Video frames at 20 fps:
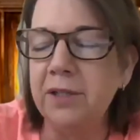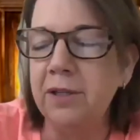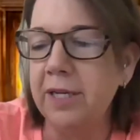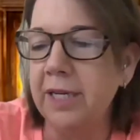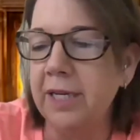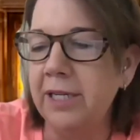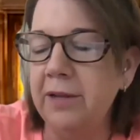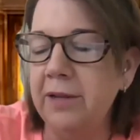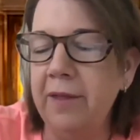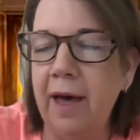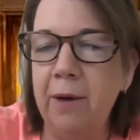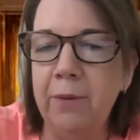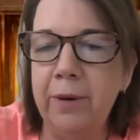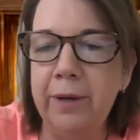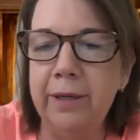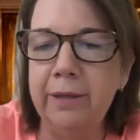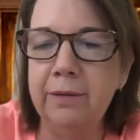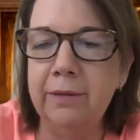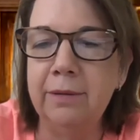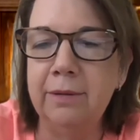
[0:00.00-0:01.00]
into that
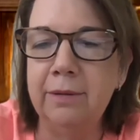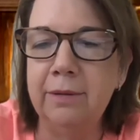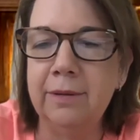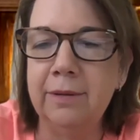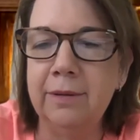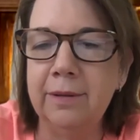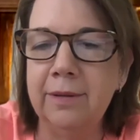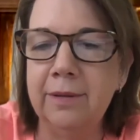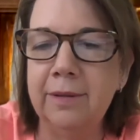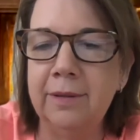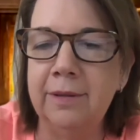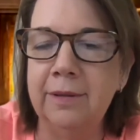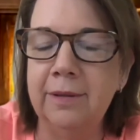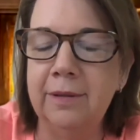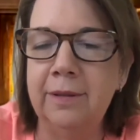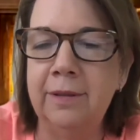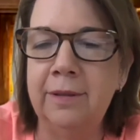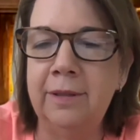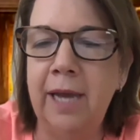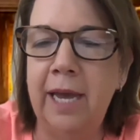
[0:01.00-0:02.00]
one.
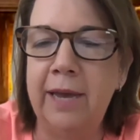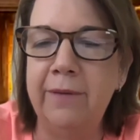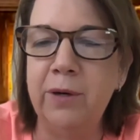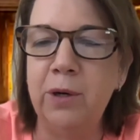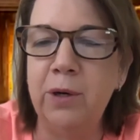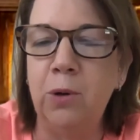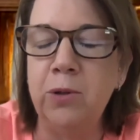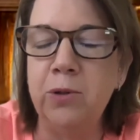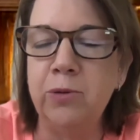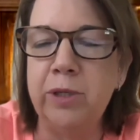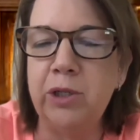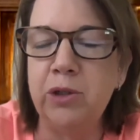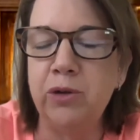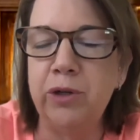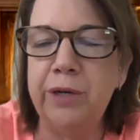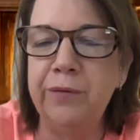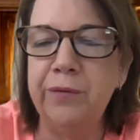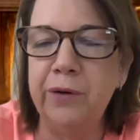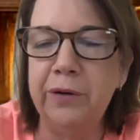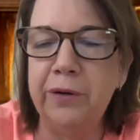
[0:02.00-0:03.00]
I have a golden
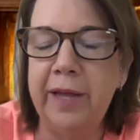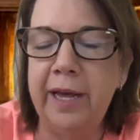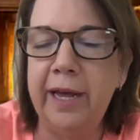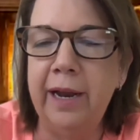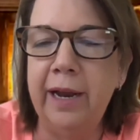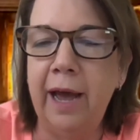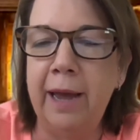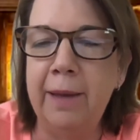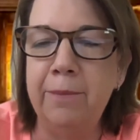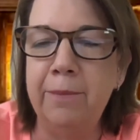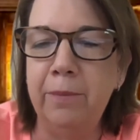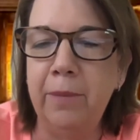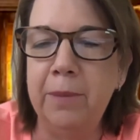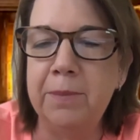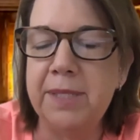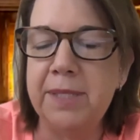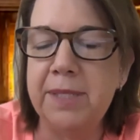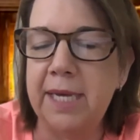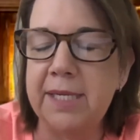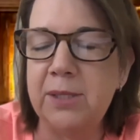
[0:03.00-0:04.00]
retriever that I'm
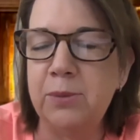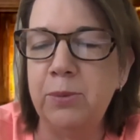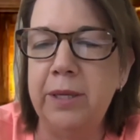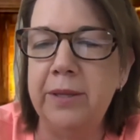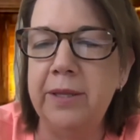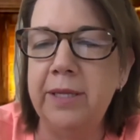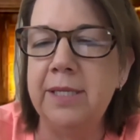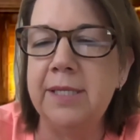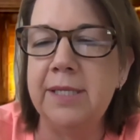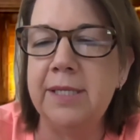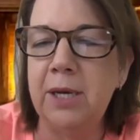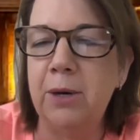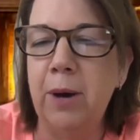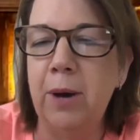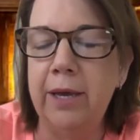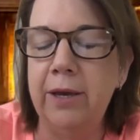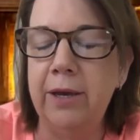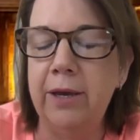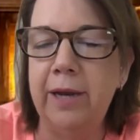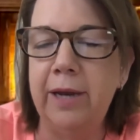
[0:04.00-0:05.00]
obsessed with, and so I
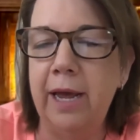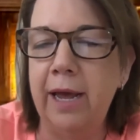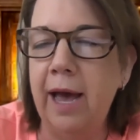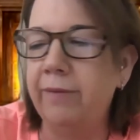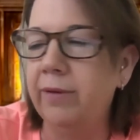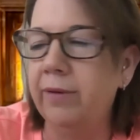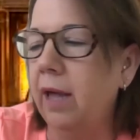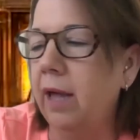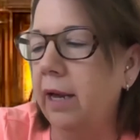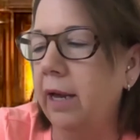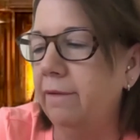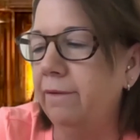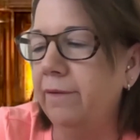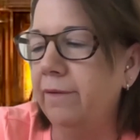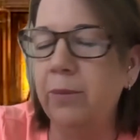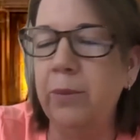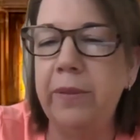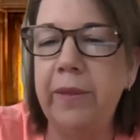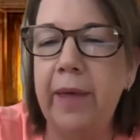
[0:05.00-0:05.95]
could have a lot of fun with that